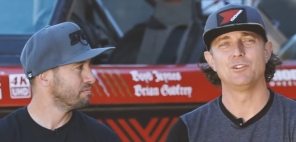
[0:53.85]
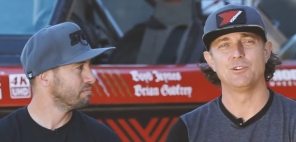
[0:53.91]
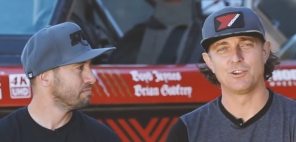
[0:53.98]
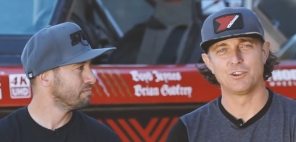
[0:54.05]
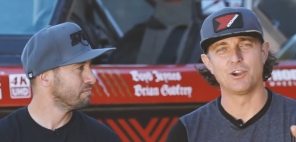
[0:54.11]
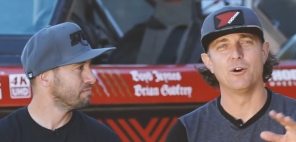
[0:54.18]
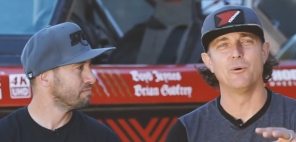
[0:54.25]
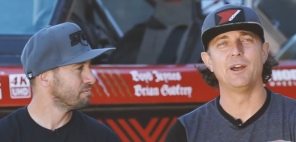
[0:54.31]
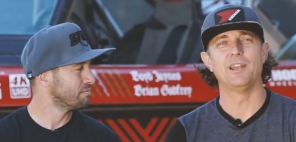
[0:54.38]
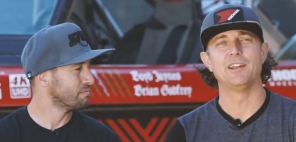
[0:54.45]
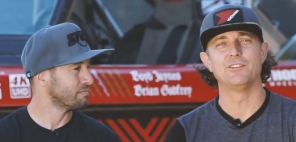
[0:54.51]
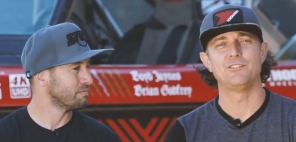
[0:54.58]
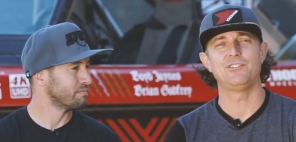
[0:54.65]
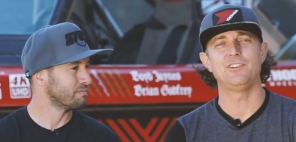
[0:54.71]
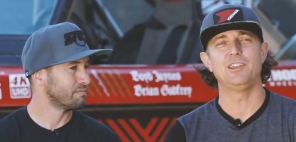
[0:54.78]
Speaker 1: You could go in
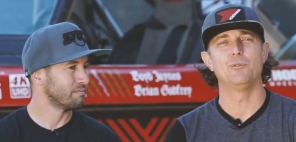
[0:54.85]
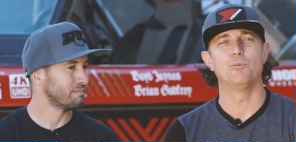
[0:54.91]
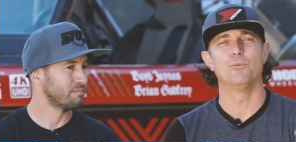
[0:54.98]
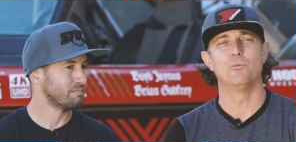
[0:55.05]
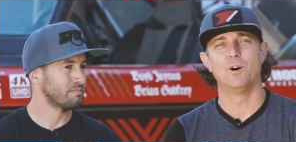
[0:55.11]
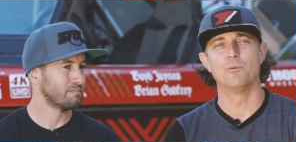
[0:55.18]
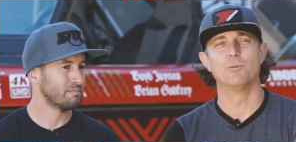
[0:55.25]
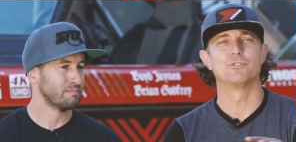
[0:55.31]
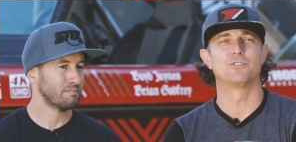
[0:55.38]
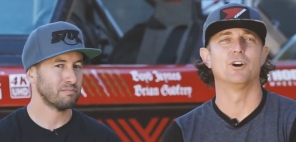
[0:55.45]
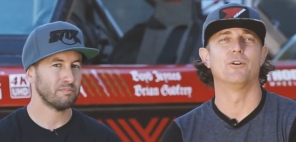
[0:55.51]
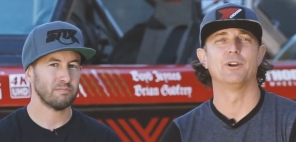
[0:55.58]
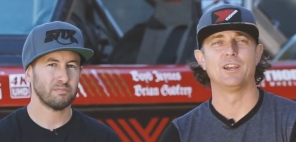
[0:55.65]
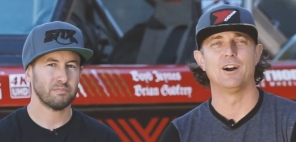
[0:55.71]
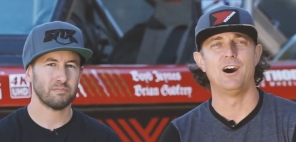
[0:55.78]
and see what was
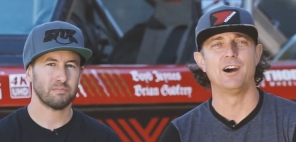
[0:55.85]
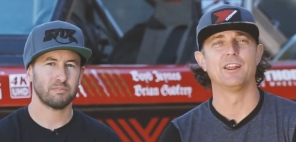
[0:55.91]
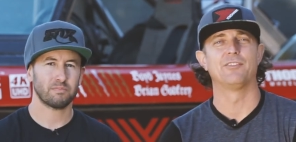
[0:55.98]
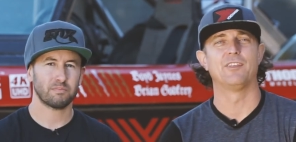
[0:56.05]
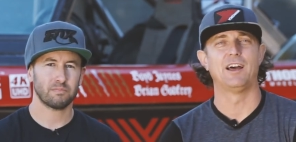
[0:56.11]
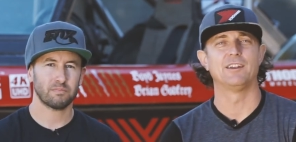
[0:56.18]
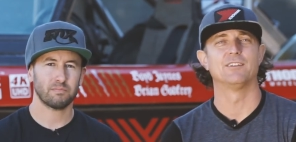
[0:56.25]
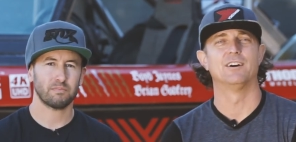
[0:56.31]
going on at that